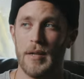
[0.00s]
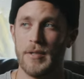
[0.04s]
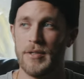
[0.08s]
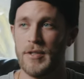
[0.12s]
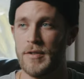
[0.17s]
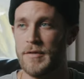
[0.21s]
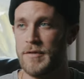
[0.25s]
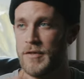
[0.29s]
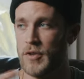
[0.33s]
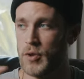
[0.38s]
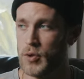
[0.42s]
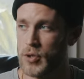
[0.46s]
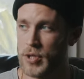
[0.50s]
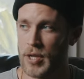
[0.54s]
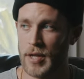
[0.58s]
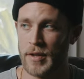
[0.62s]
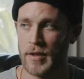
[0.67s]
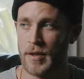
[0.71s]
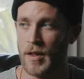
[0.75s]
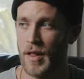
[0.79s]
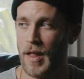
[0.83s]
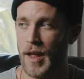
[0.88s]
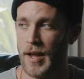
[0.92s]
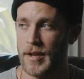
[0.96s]
diffusion
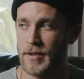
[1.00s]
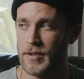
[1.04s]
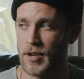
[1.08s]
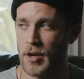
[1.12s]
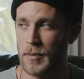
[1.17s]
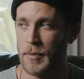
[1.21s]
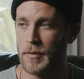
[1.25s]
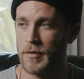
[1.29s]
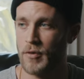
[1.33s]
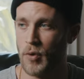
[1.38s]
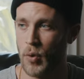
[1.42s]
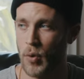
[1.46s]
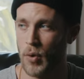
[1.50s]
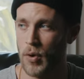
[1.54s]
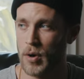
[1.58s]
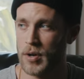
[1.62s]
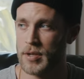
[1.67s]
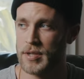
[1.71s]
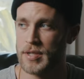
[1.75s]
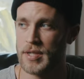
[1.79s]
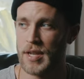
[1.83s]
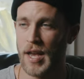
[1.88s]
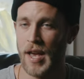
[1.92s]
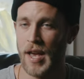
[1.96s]
in the light dome, of course,